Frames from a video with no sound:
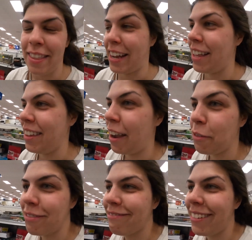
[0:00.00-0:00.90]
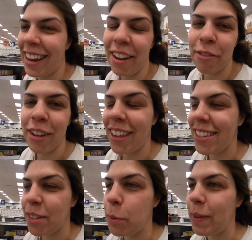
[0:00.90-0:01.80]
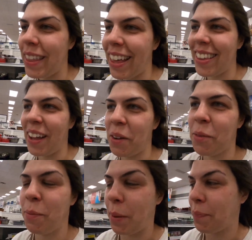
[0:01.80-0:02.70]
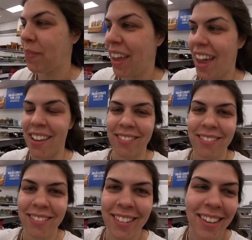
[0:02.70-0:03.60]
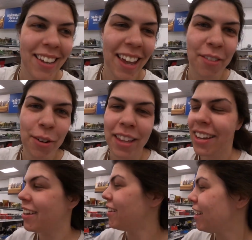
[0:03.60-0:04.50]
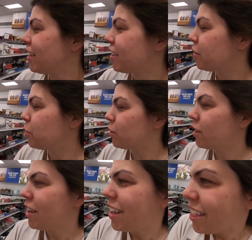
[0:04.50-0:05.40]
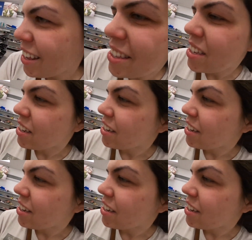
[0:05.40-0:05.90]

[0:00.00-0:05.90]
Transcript: That got loud. I didn't realize it would be that loud, but hey, got a really like cool, I think it's